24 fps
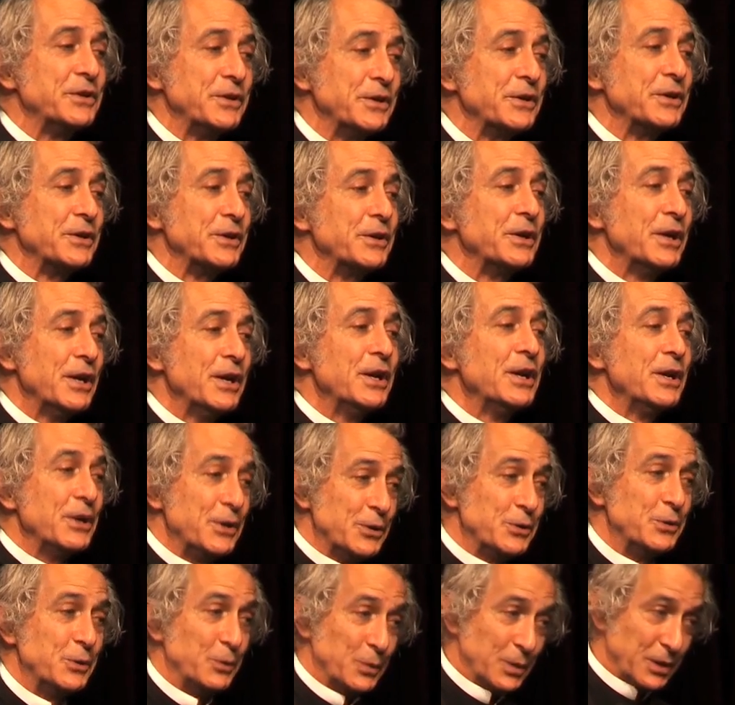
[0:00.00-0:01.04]
a year
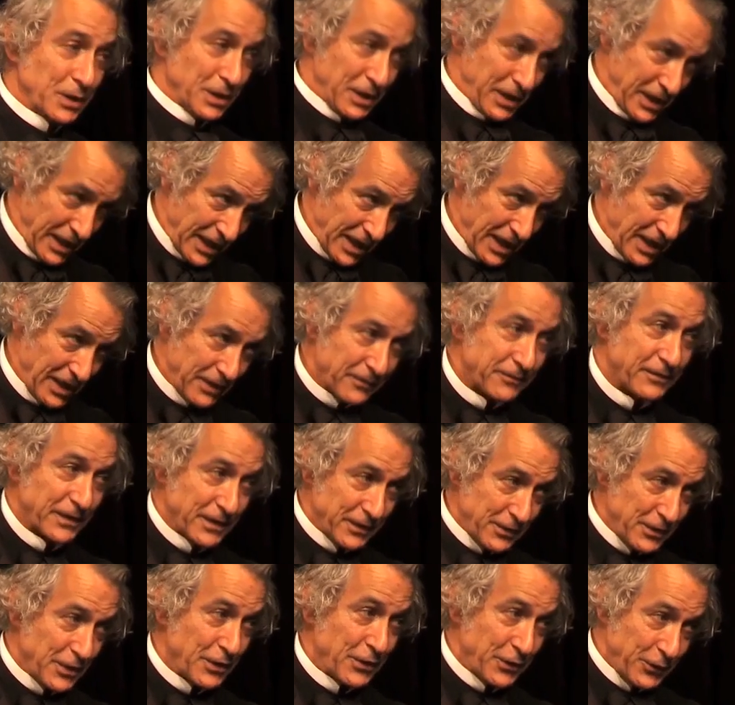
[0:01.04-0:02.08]
you will have
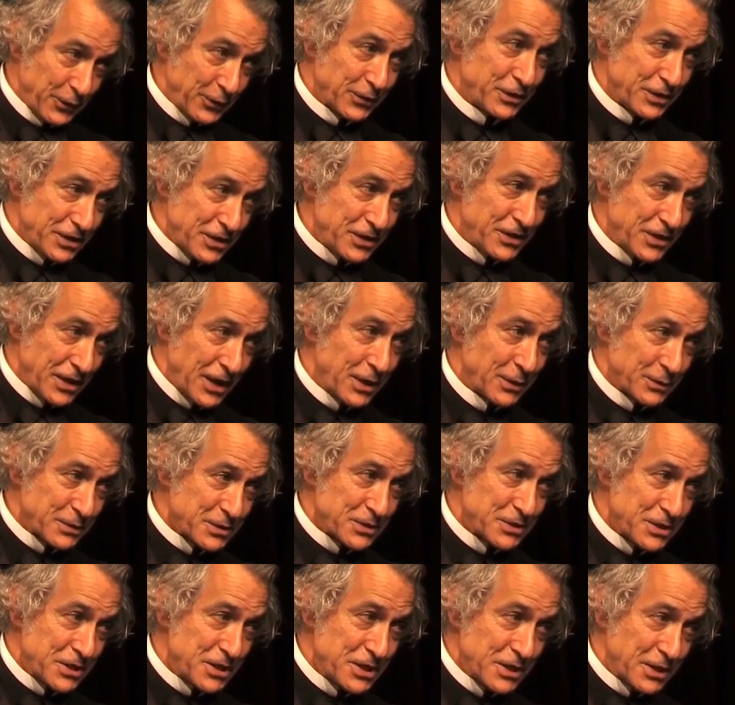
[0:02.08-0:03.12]
and the
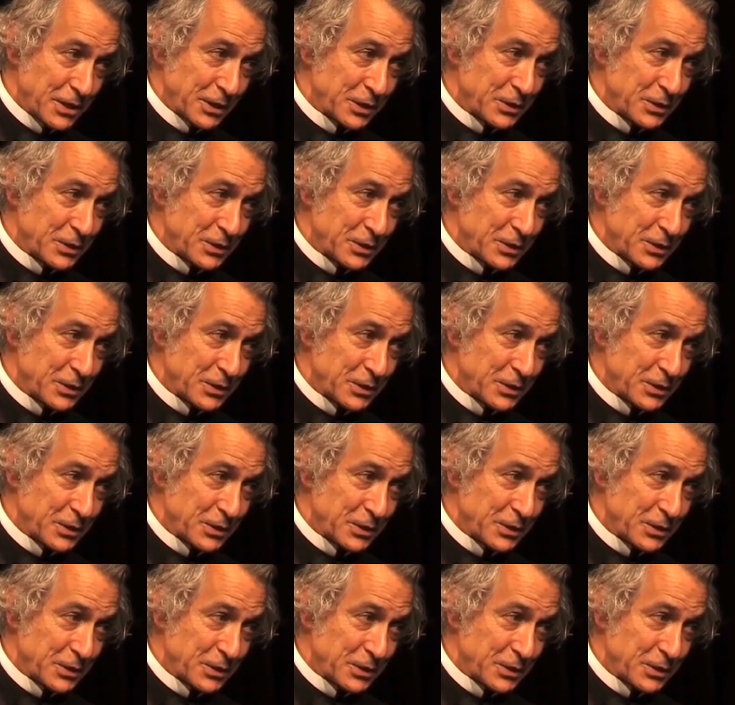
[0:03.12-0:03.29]
30,000 he